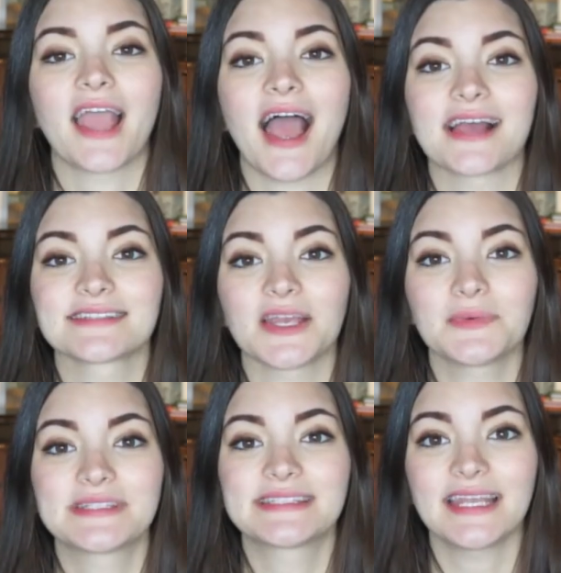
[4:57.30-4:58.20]
As I
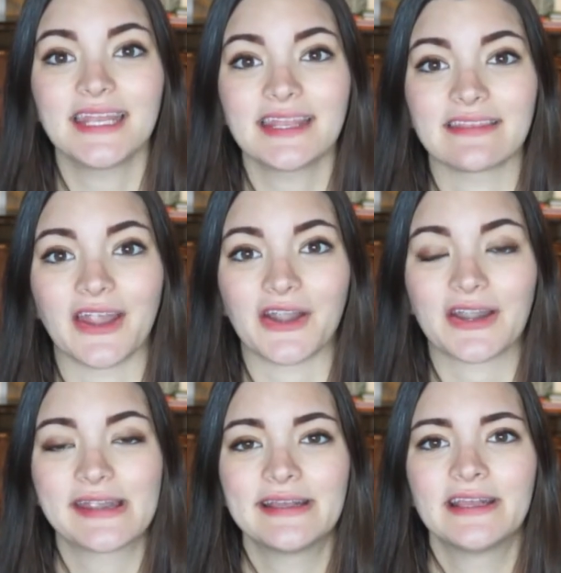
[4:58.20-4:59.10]
was sitting
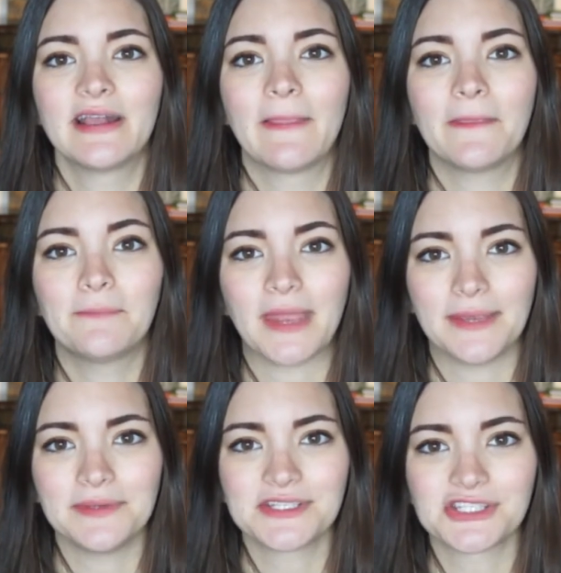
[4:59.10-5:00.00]
there, the
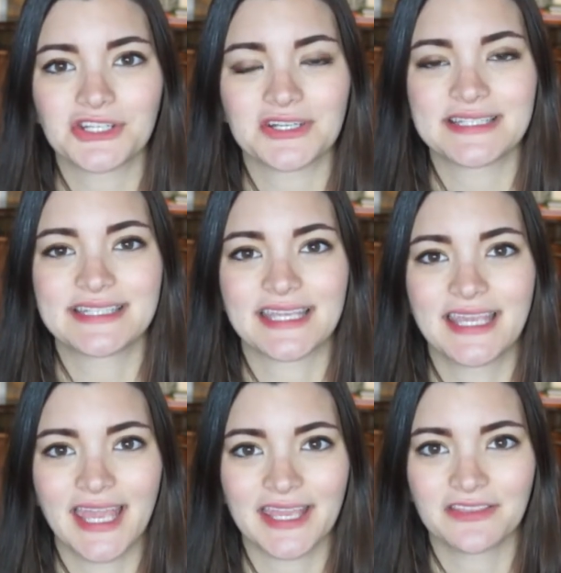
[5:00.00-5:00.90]
baby started to
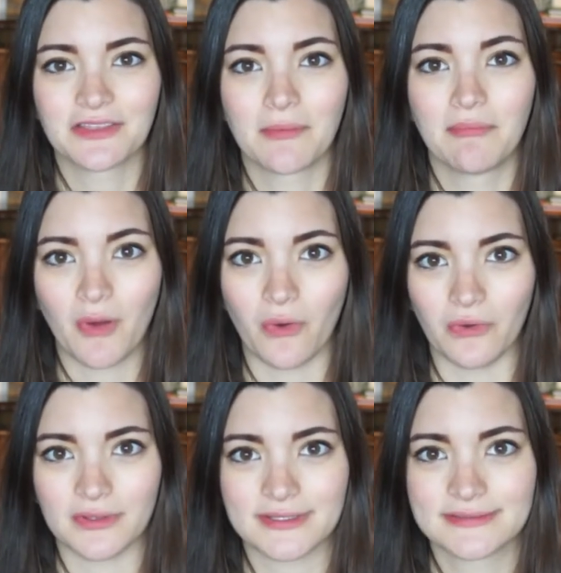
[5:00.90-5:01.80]
kick the
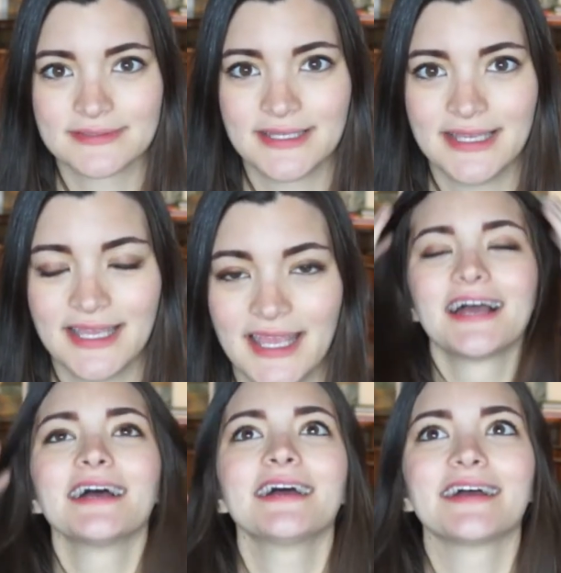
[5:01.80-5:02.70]
bowl.
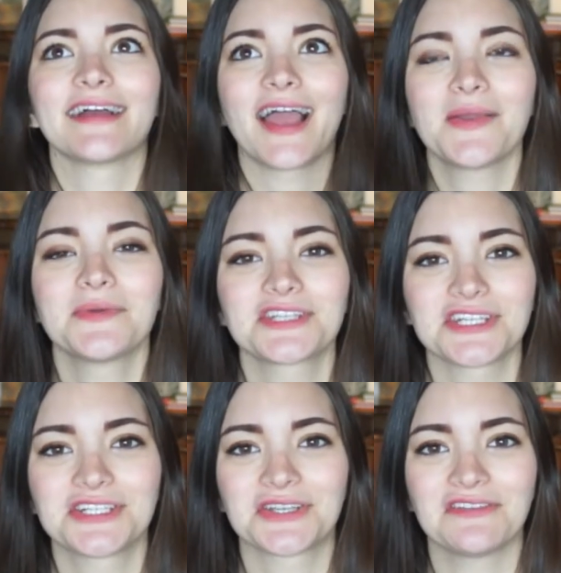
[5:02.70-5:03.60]
Ugh, I wish
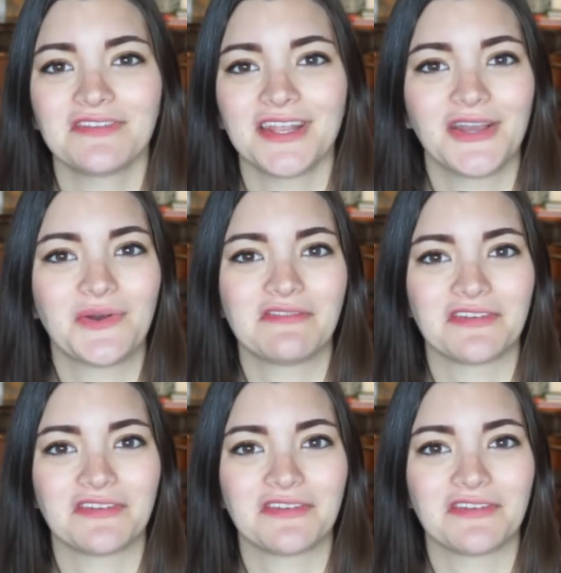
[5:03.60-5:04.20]
I took a video of